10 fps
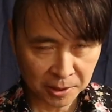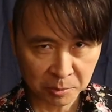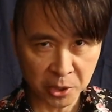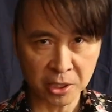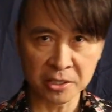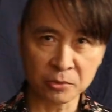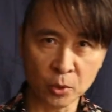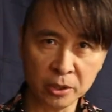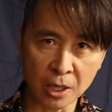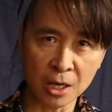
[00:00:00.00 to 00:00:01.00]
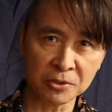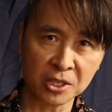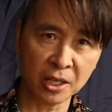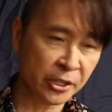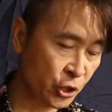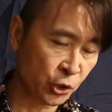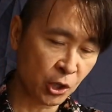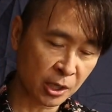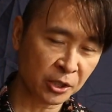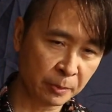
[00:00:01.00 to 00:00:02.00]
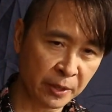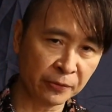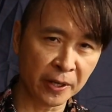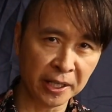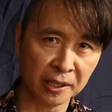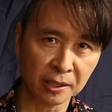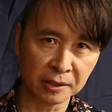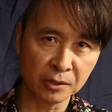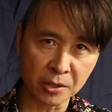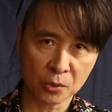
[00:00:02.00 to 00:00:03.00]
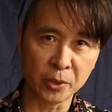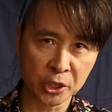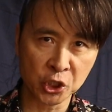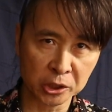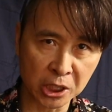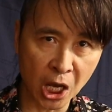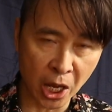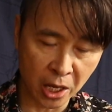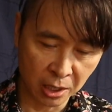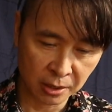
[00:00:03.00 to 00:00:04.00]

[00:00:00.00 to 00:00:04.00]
Because when you're outside, you're not going to be fighting another Wing Chun guy.